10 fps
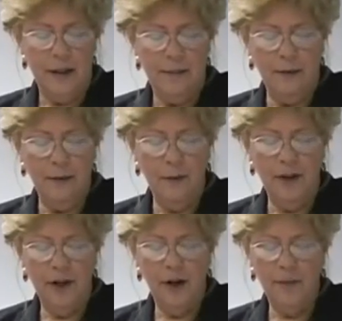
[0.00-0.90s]
But when we
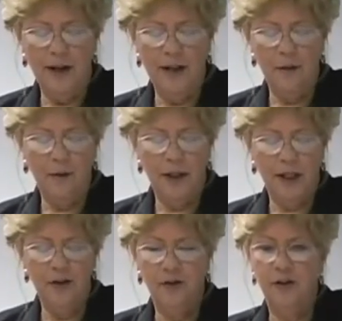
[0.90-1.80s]
talk about it in
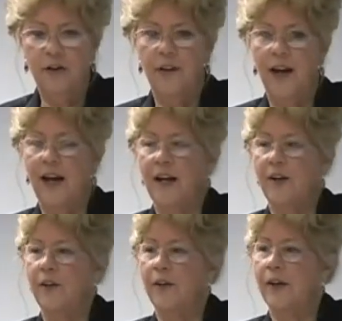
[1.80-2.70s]
relation to the
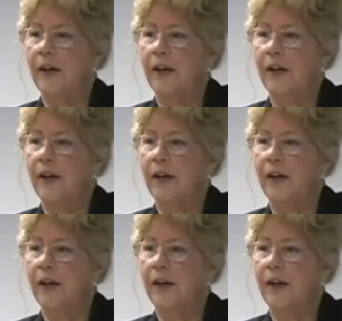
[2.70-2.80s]
hair,